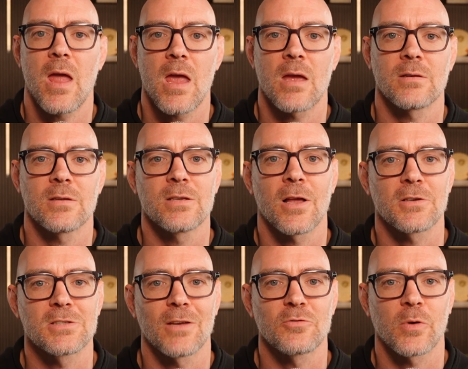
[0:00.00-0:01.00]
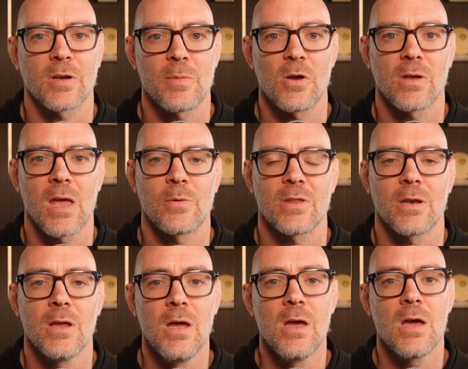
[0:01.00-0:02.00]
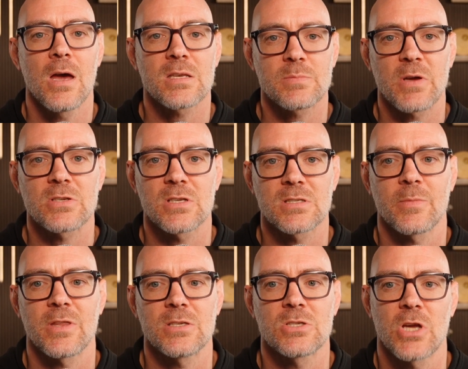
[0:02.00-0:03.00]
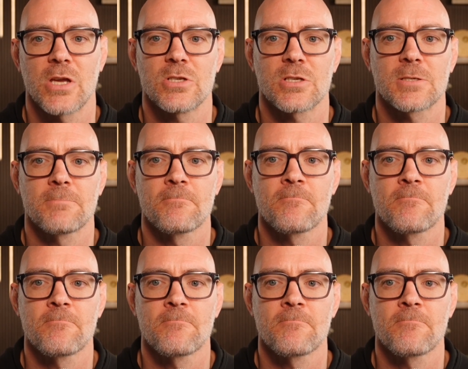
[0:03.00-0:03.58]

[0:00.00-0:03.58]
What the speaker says: and tell ourselves we're going to be okay with it, especially some of these changes.